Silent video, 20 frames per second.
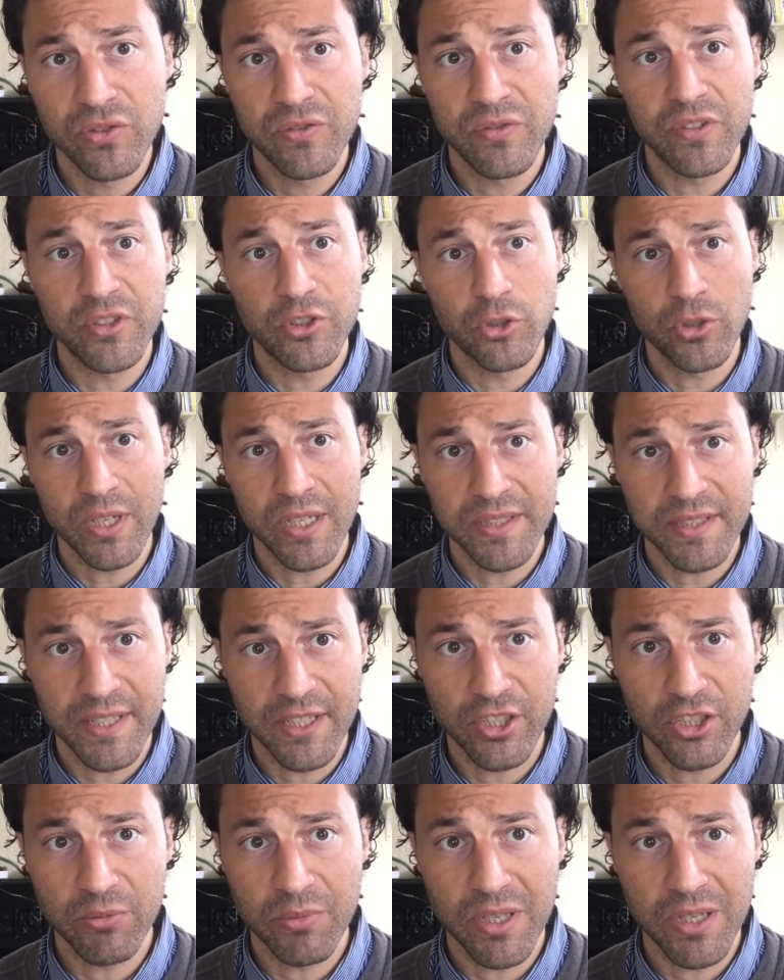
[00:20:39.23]

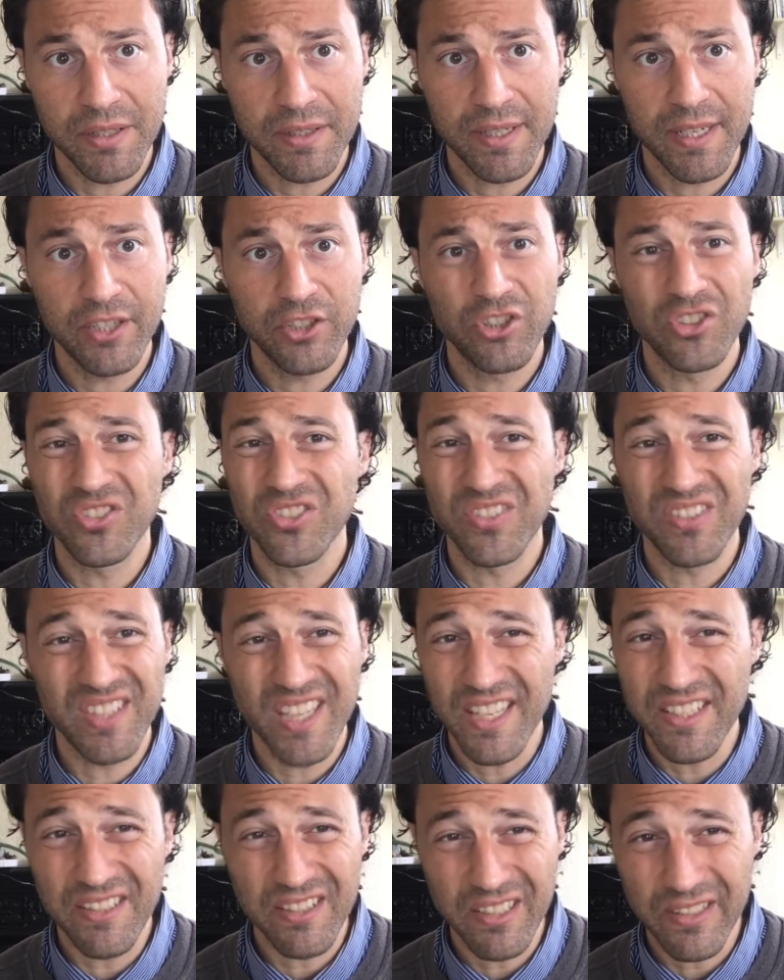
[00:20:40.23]
visualization meditations
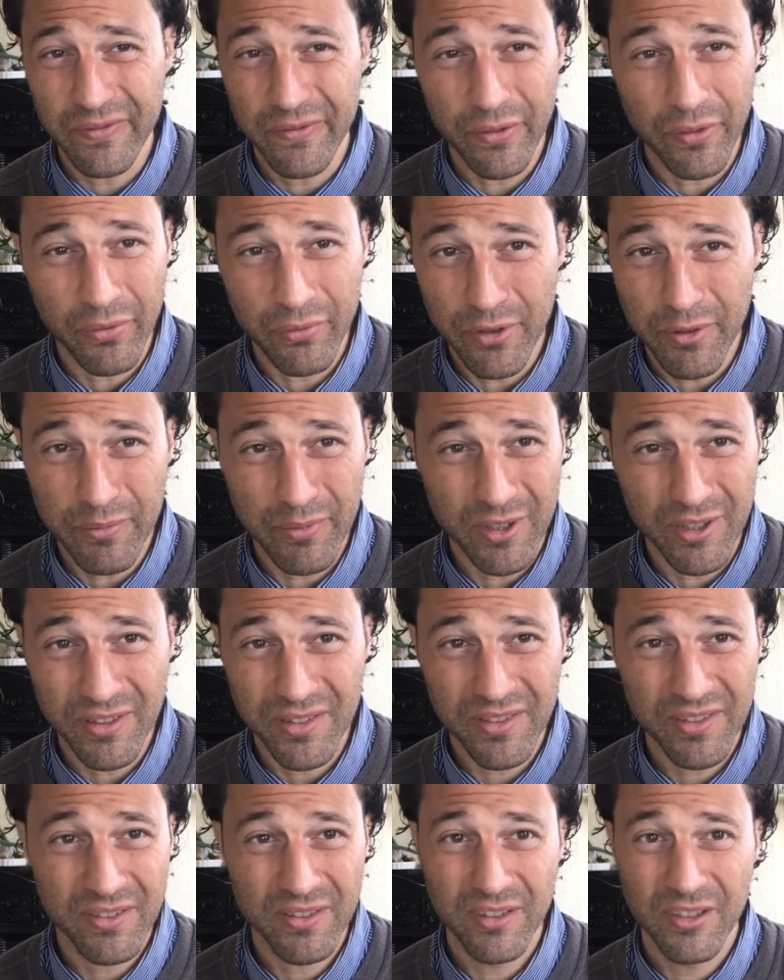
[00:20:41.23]
intensely for three
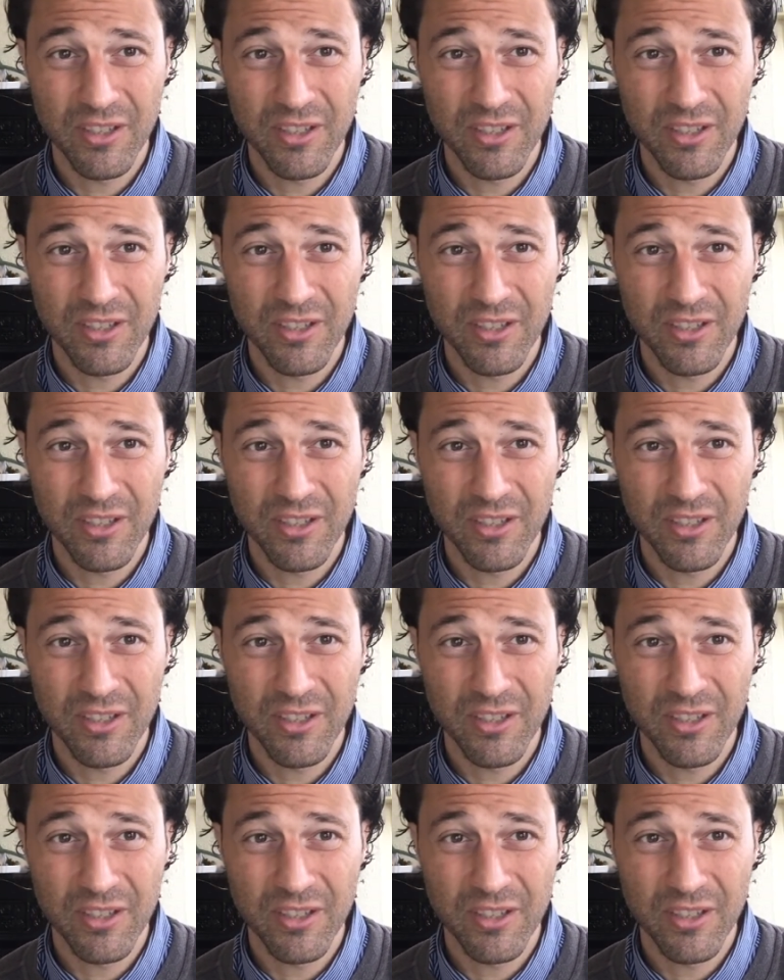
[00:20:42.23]
months.